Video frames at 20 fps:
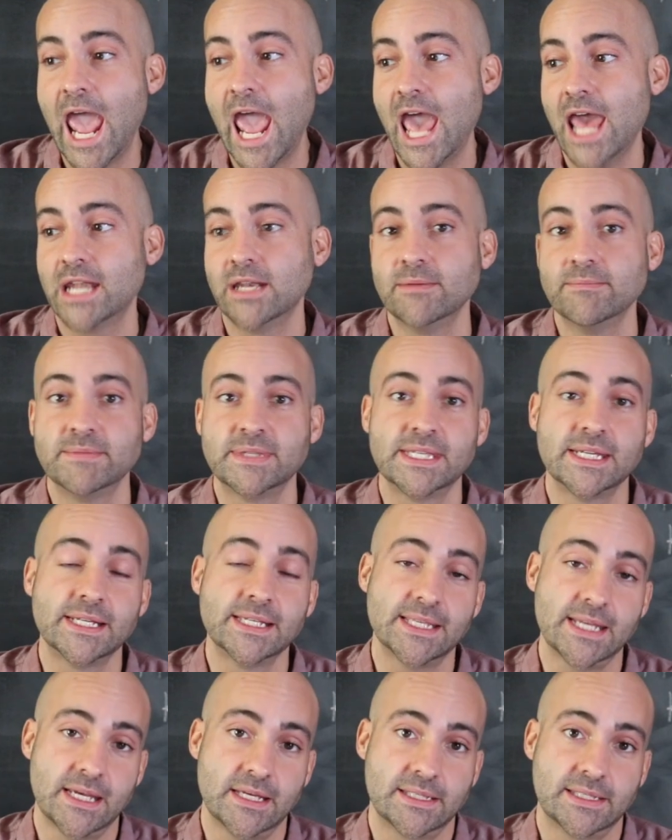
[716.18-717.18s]
Atoms
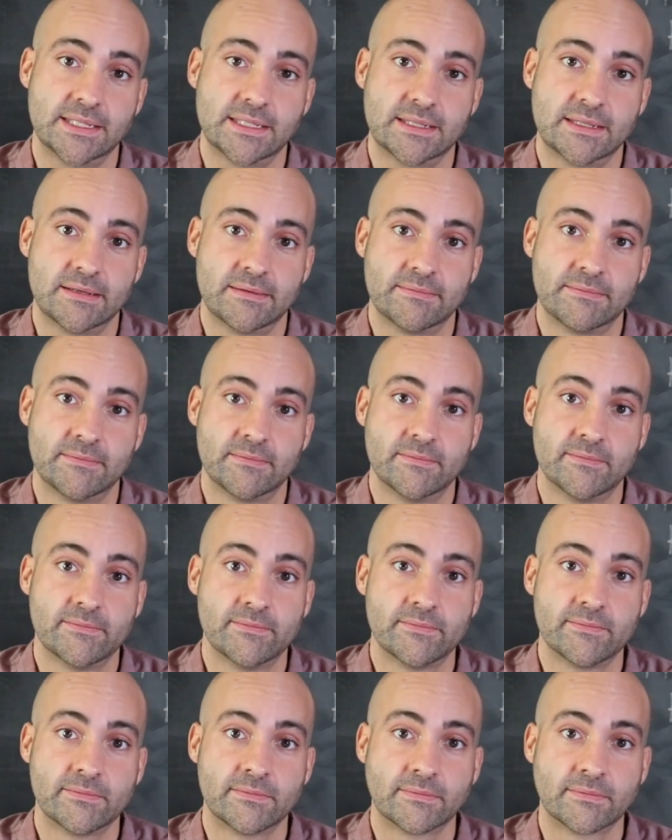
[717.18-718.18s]
exist.
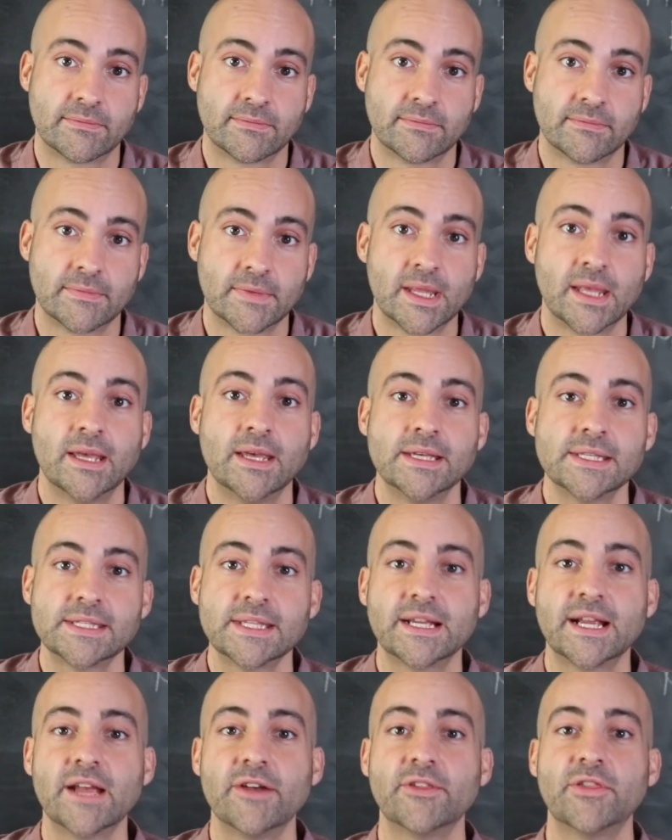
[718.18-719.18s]

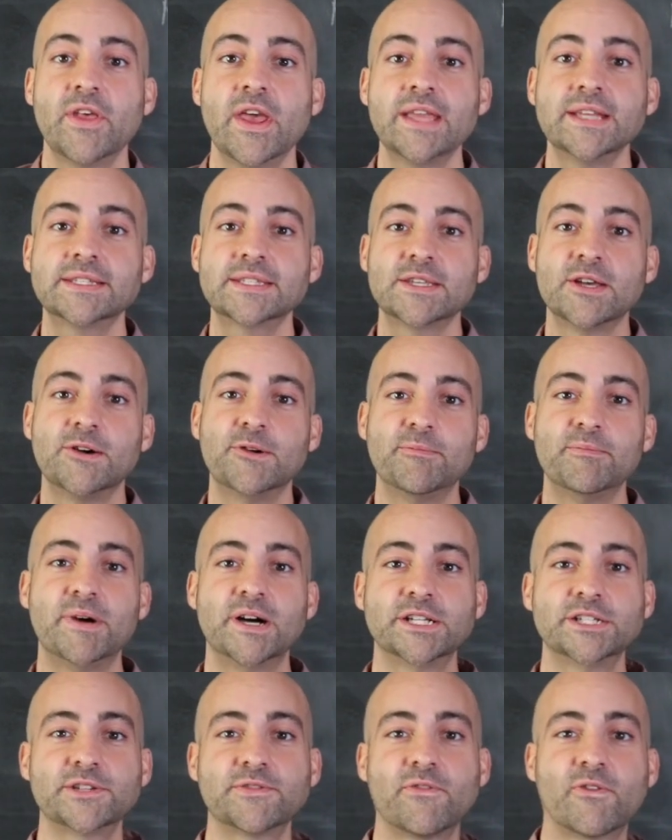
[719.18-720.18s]
So you go, thanks so
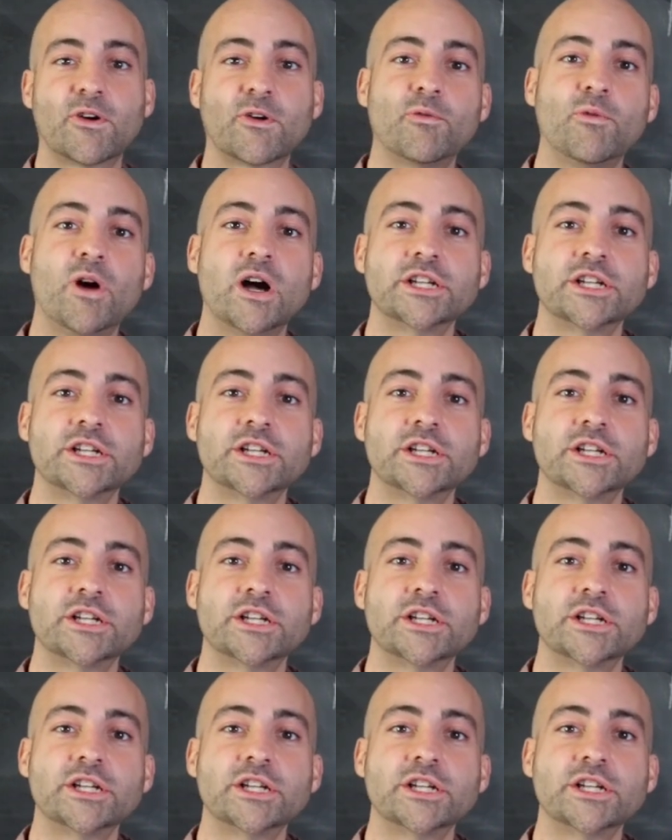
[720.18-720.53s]
much for